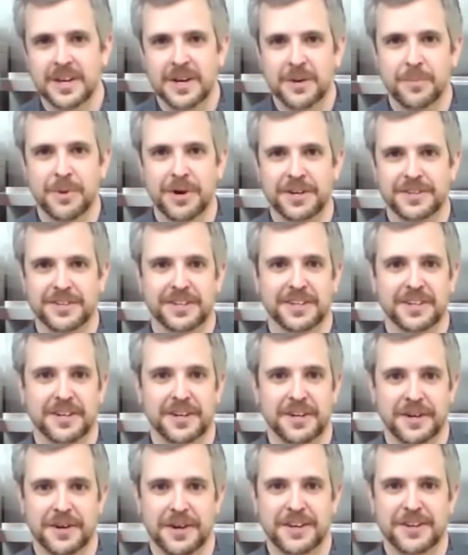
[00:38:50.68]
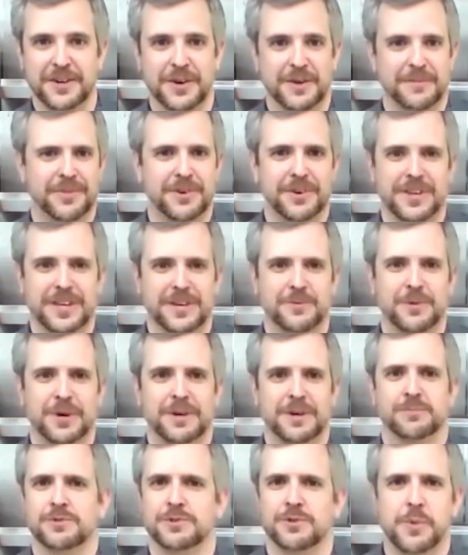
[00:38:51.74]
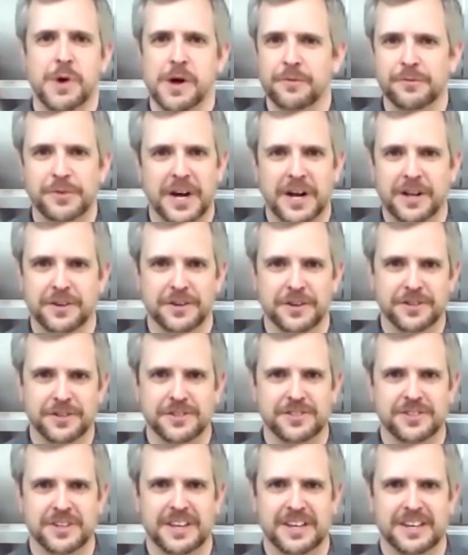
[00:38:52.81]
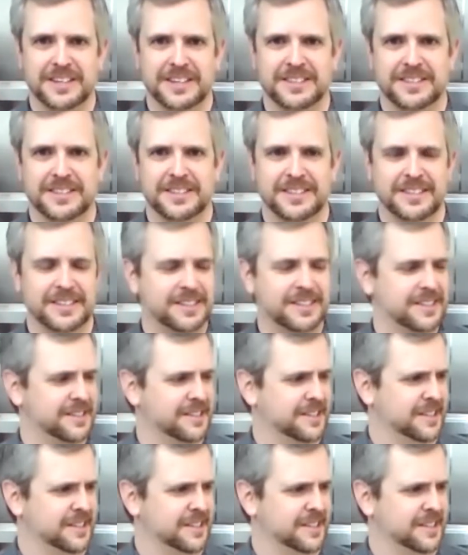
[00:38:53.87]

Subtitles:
But, if they're like, what, $12 at the